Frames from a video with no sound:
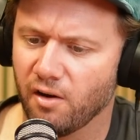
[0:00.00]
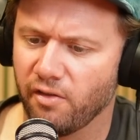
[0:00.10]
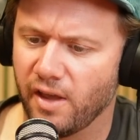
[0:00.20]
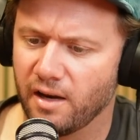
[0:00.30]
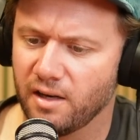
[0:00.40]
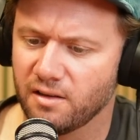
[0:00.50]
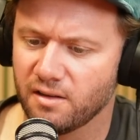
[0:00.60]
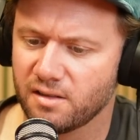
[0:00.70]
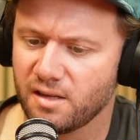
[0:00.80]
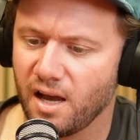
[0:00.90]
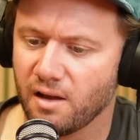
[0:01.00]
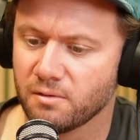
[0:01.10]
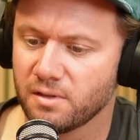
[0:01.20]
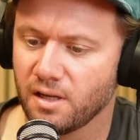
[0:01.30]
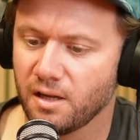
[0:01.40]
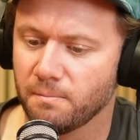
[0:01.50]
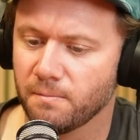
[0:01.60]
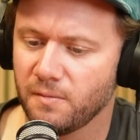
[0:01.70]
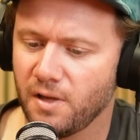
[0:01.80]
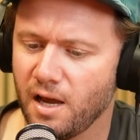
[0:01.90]
on that end of the scale. So
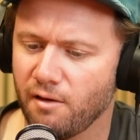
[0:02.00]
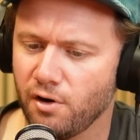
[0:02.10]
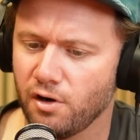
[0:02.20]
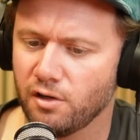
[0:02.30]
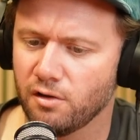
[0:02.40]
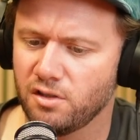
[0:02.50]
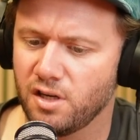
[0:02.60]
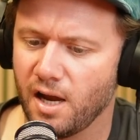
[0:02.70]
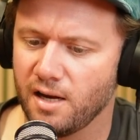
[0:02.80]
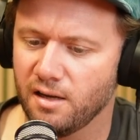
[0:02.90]
very good, JD.